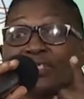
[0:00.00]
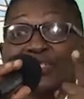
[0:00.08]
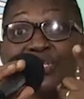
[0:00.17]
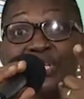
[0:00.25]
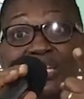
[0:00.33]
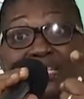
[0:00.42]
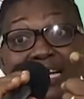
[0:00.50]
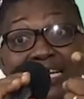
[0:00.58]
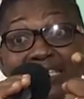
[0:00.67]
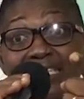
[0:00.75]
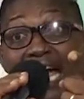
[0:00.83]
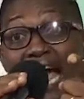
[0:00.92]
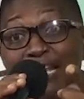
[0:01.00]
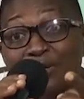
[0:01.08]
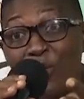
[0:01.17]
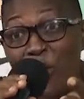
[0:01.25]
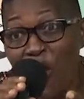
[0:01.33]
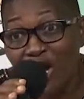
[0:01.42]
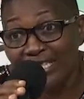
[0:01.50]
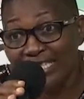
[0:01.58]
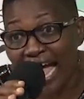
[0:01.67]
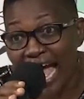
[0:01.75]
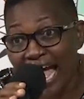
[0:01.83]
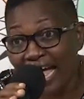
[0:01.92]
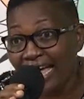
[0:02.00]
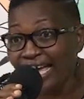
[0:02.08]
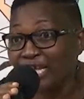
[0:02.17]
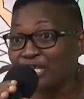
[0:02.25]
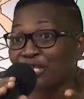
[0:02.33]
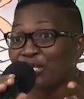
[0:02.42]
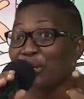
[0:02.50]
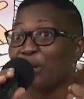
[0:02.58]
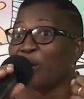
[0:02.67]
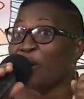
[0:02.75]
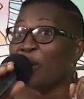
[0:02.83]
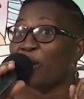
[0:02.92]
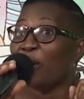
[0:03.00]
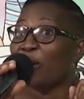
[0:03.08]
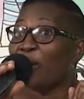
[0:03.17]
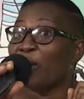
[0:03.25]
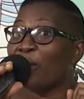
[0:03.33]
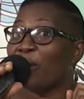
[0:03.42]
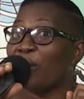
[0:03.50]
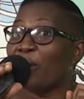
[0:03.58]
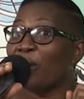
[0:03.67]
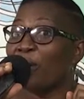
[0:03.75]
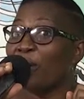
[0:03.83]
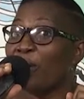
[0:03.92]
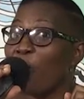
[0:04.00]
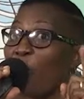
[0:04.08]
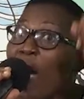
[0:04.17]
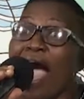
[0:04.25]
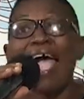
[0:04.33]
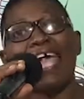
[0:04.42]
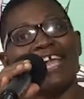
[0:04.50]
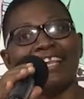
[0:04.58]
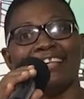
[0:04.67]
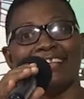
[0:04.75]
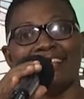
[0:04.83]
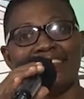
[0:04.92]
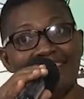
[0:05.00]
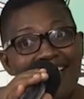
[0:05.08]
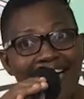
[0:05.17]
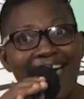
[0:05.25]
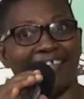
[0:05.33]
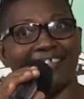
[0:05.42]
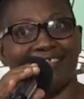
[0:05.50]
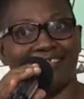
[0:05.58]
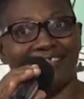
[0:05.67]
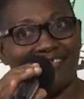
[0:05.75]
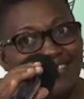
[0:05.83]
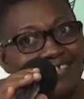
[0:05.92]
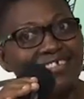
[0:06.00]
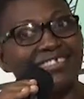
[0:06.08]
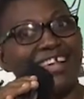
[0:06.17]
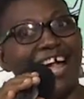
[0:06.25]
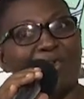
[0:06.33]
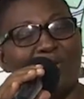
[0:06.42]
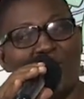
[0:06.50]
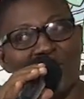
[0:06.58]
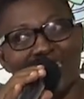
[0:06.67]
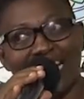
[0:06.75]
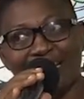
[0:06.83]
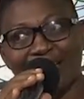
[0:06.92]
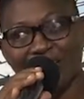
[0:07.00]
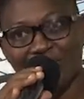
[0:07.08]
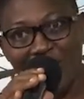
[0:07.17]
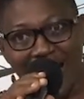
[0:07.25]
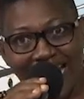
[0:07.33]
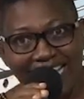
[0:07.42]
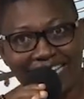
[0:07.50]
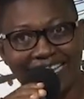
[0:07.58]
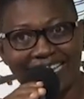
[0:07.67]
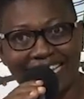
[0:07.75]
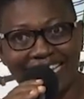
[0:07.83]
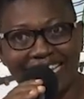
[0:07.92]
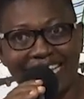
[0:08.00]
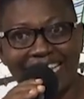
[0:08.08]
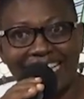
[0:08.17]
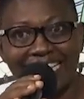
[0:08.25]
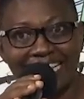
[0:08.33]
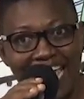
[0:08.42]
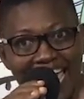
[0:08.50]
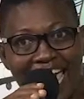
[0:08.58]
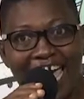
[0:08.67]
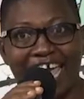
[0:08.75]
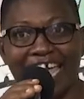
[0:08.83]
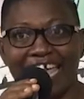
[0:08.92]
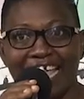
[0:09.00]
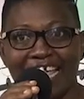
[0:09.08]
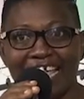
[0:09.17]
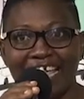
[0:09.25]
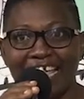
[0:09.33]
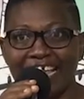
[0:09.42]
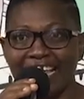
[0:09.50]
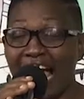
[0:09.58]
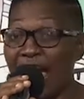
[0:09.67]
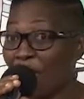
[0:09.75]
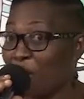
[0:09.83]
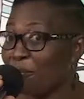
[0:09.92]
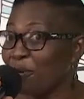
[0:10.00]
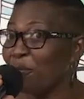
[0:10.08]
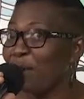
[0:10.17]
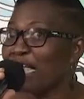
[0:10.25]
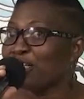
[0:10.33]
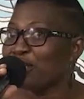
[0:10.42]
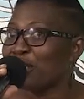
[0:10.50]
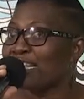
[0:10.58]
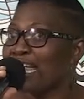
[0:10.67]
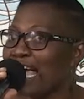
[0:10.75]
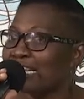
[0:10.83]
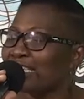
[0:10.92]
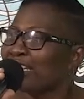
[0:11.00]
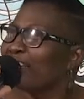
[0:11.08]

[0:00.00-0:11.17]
Jesus turned water into wine. Yes, Jesus turned water into wine. Yay! I hope you mentioned that.